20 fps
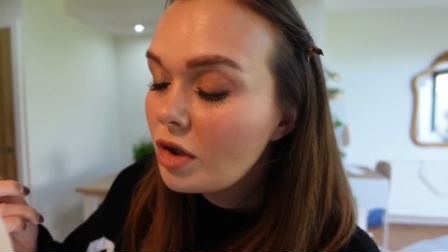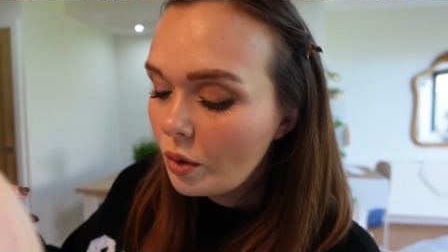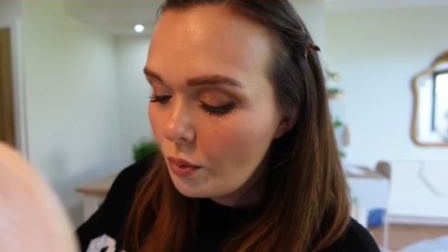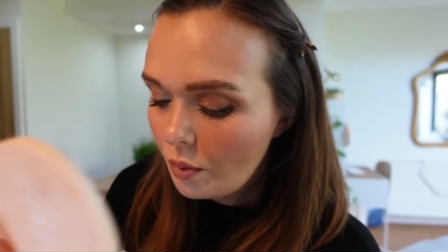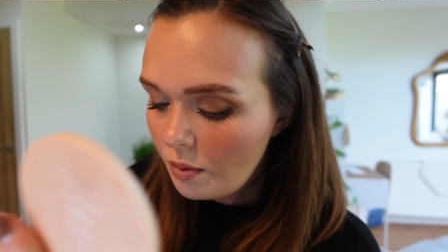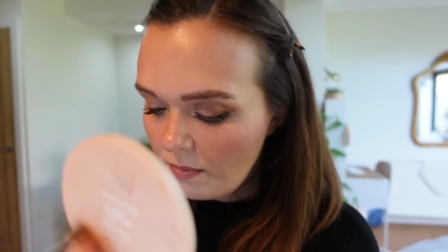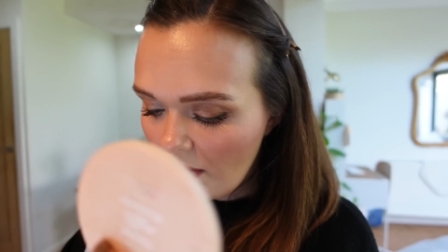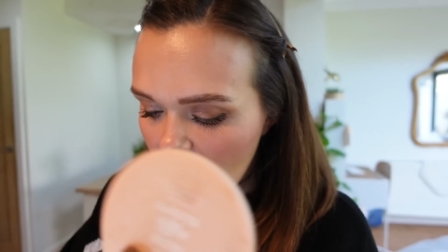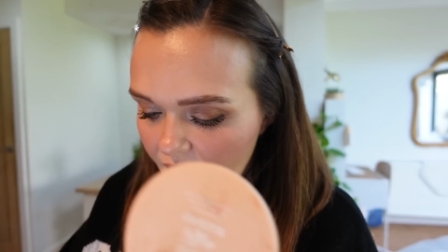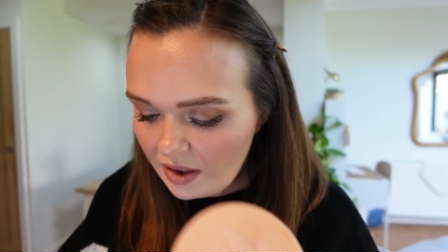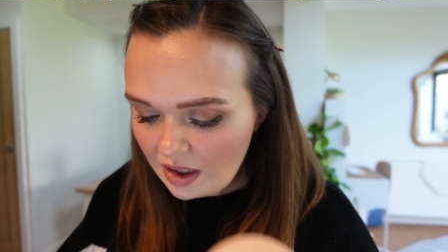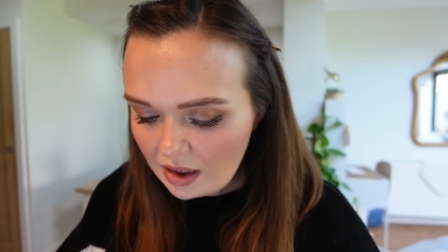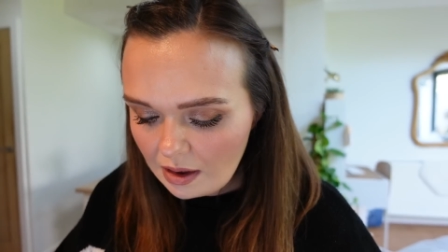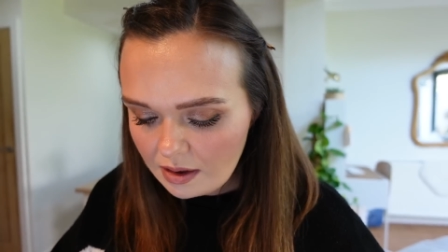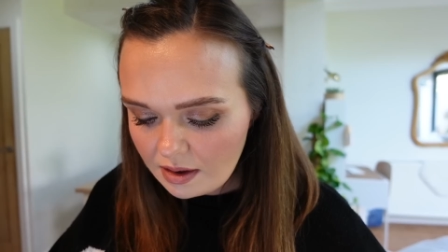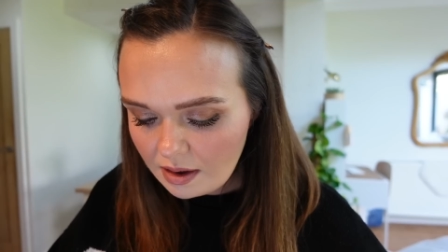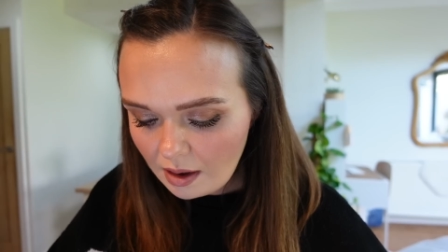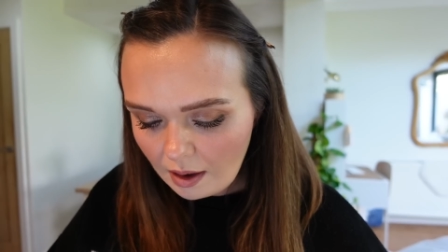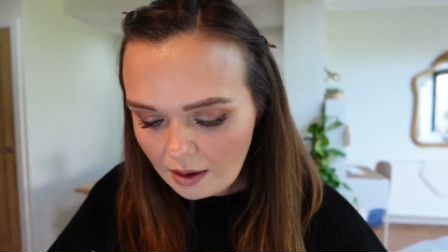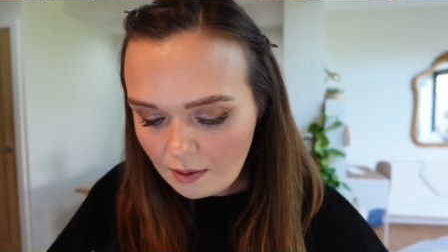with my finger
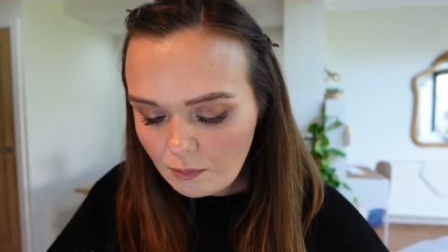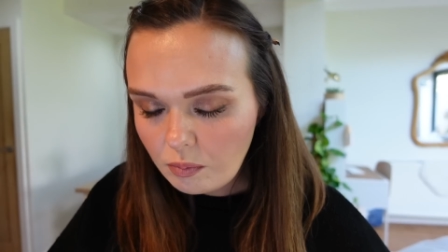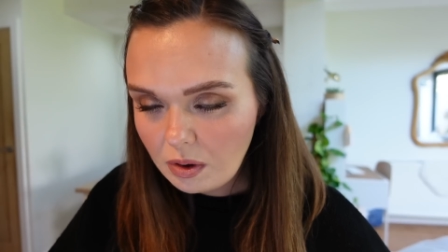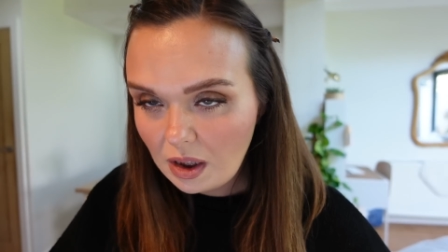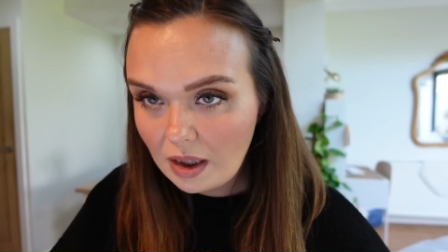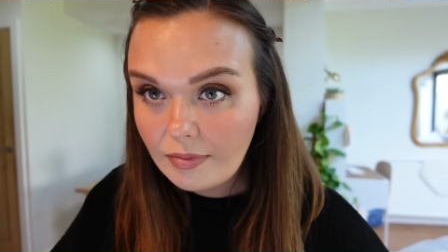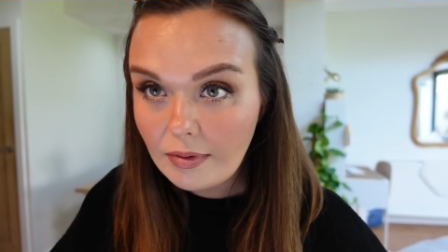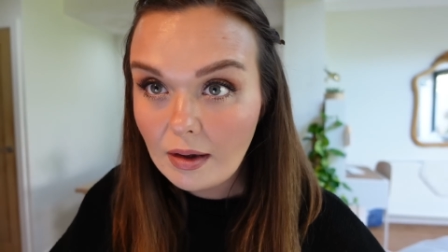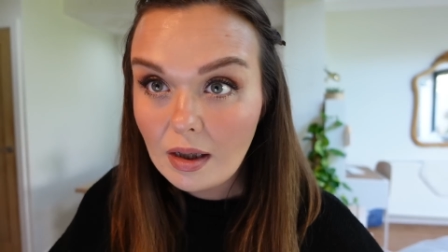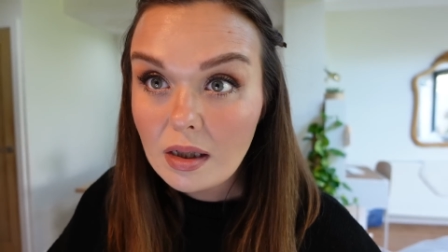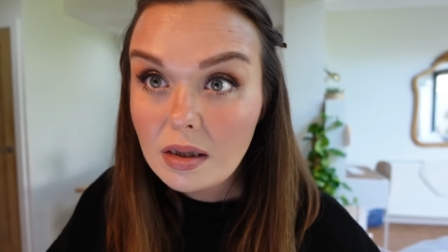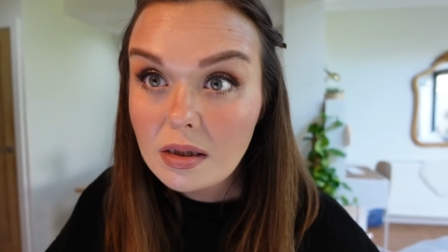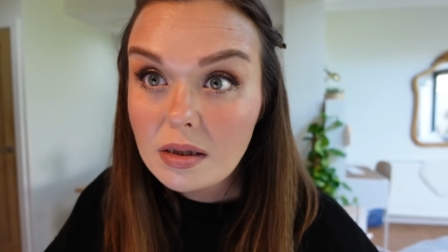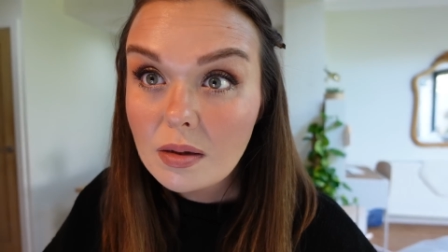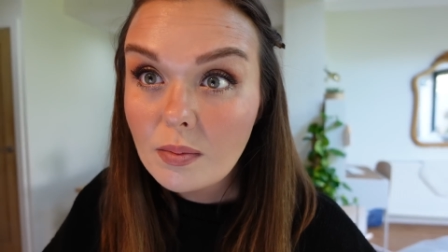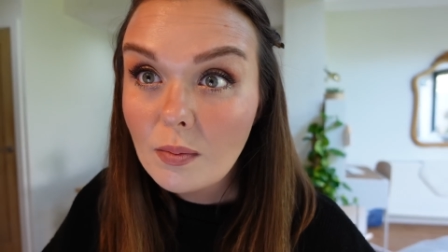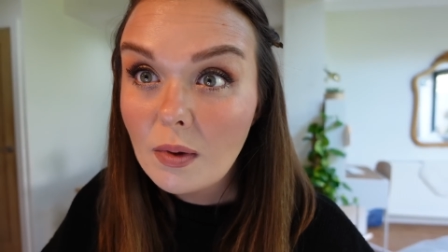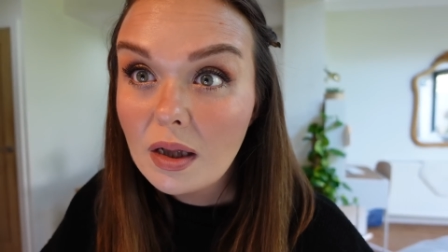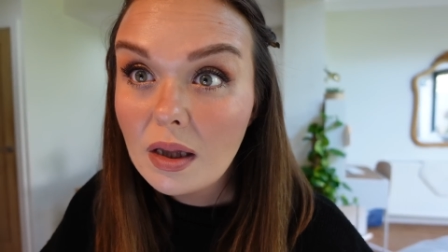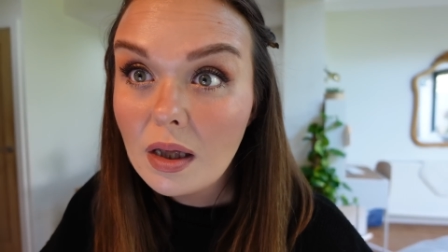to kind of blend that
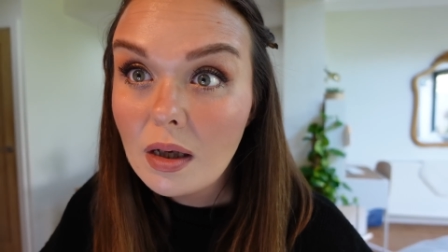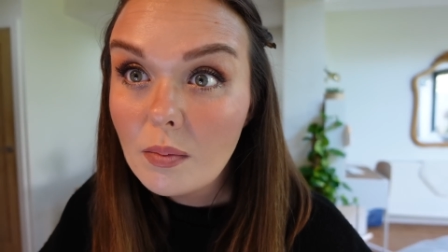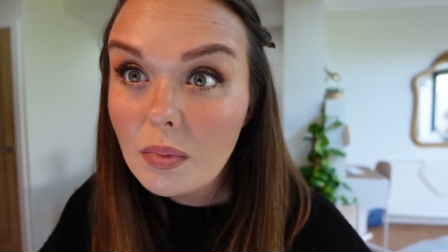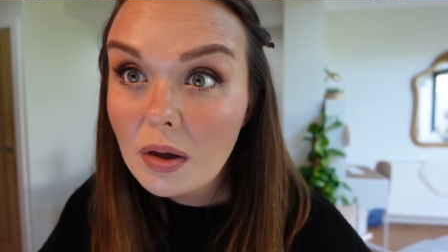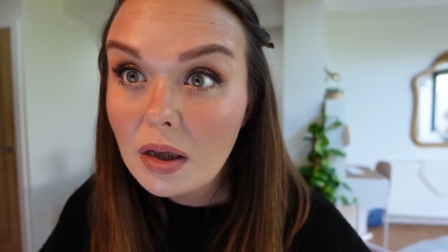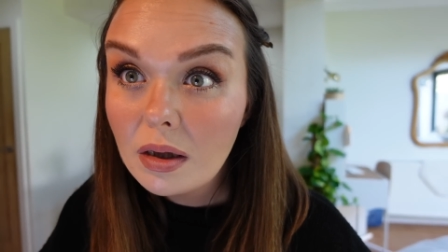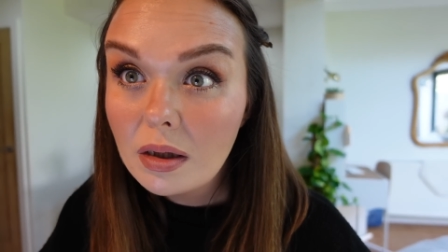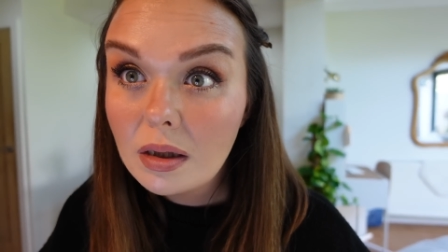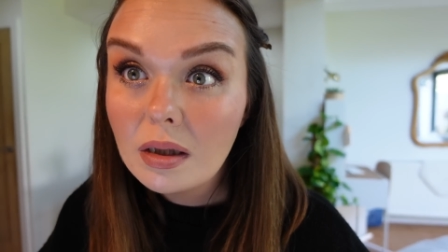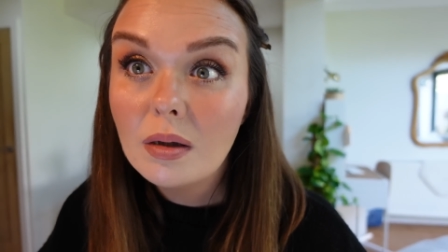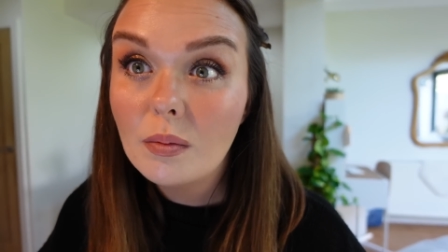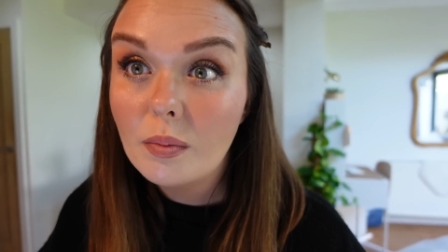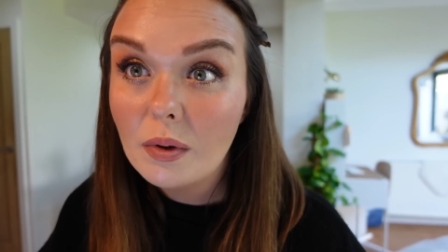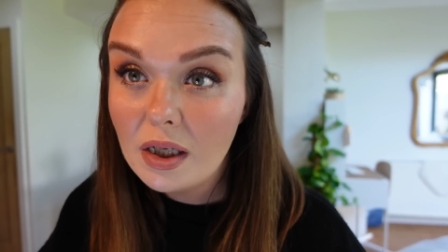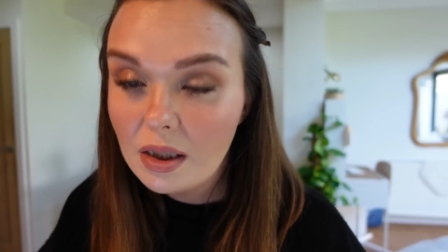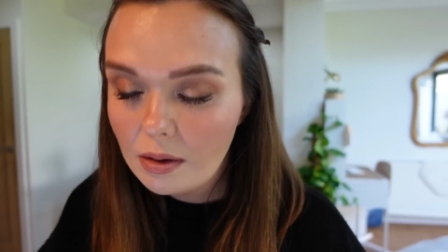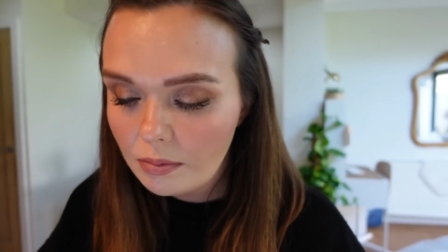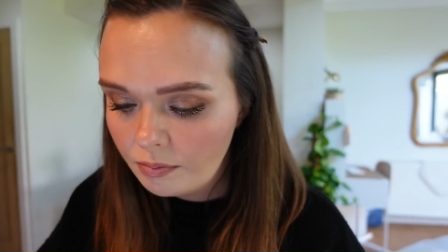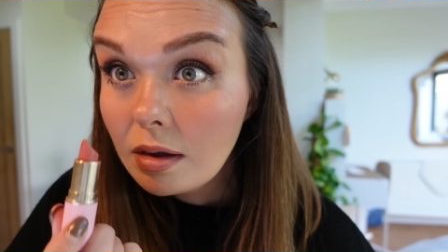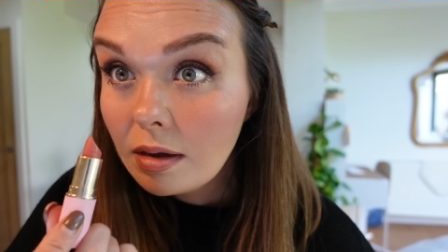into my lip a little
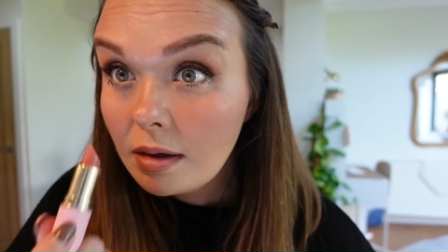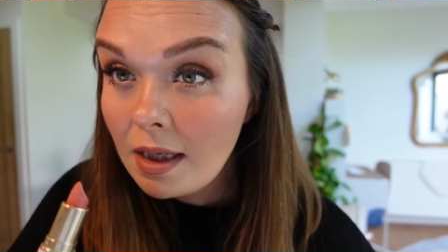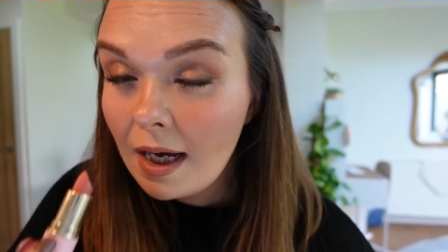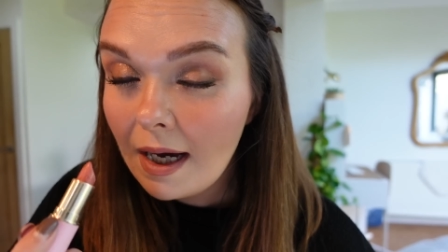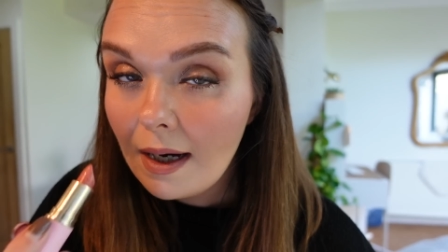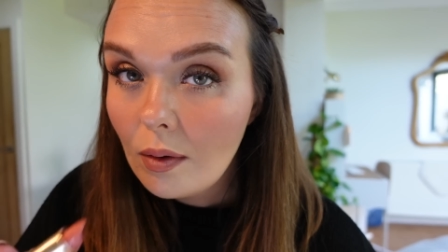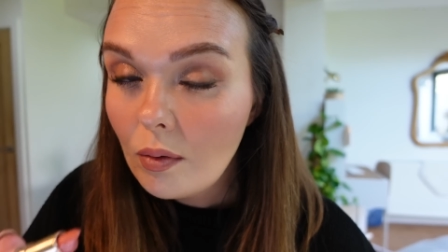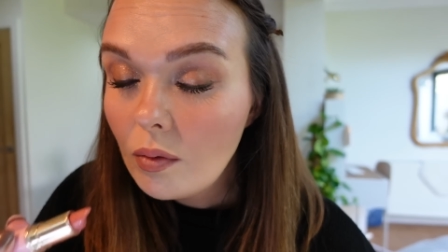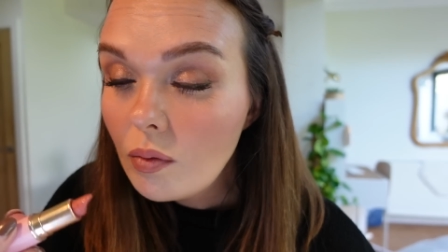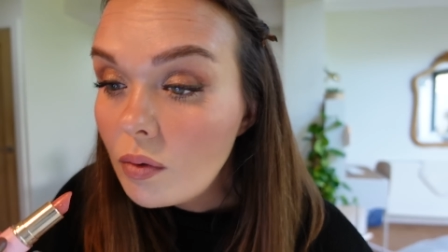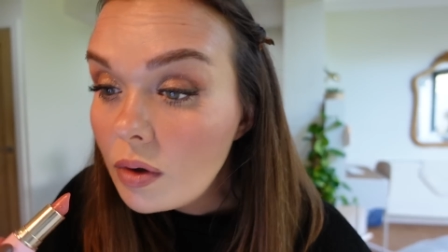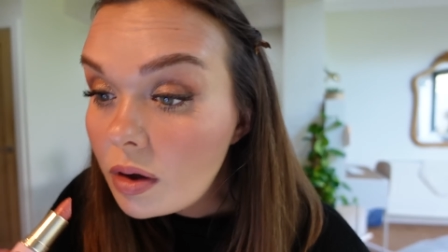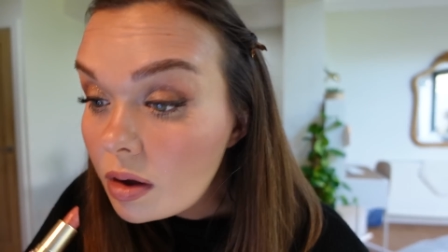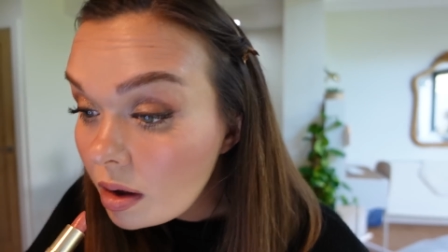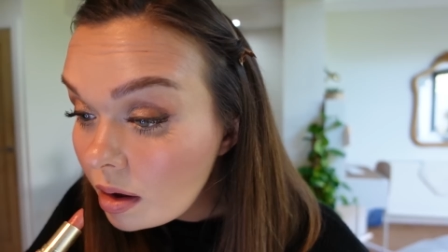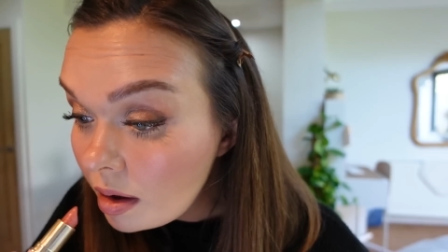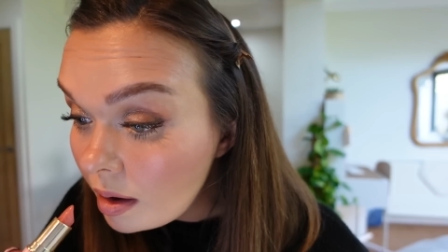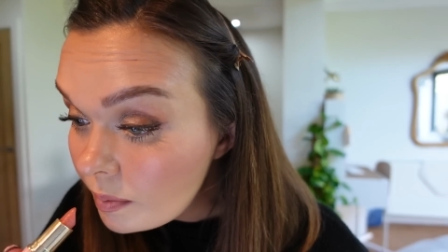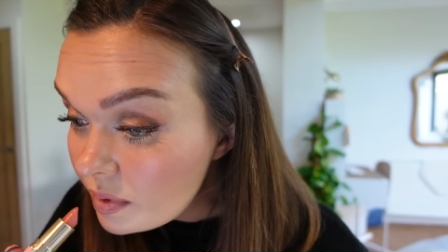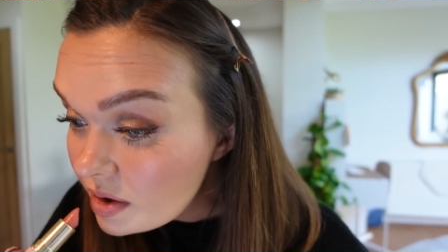bit. Now with
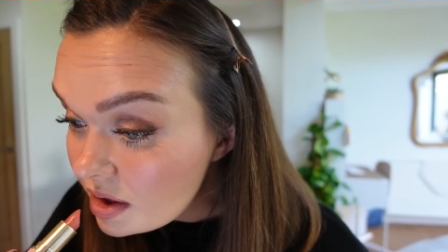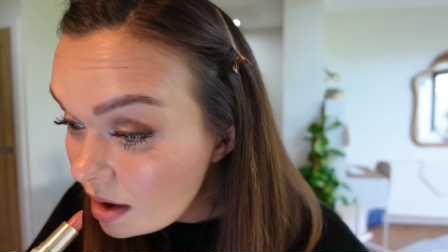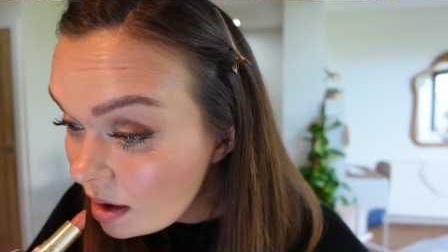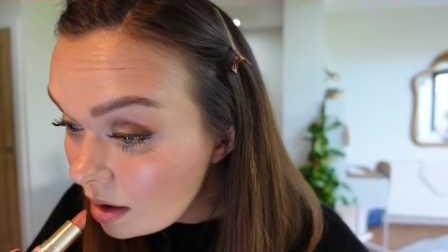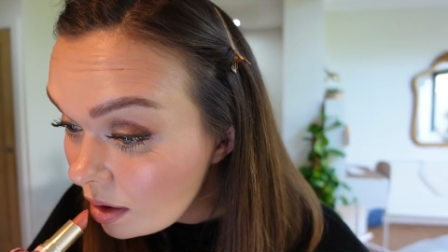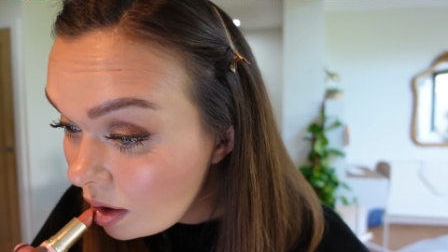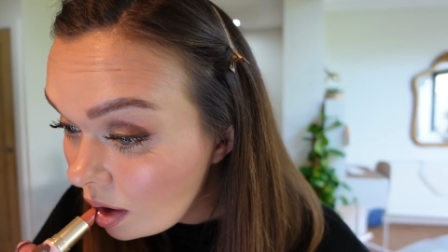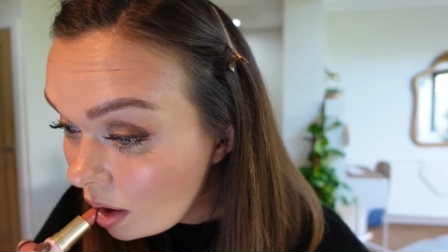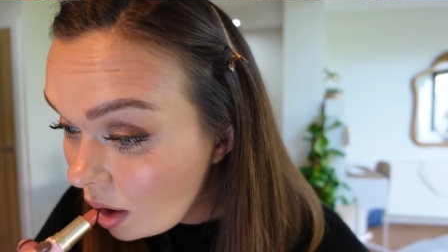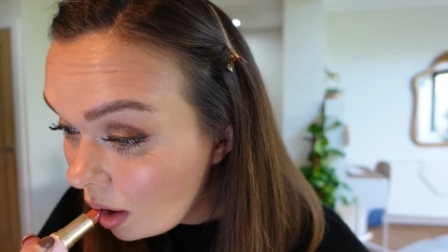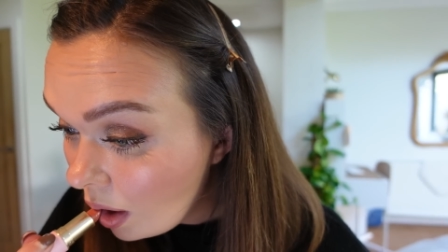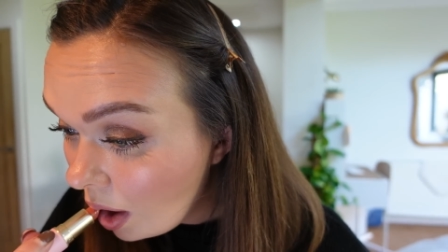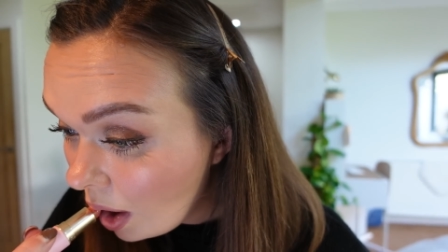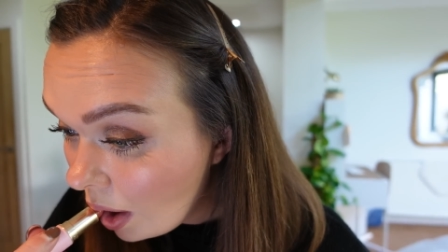the lipstick.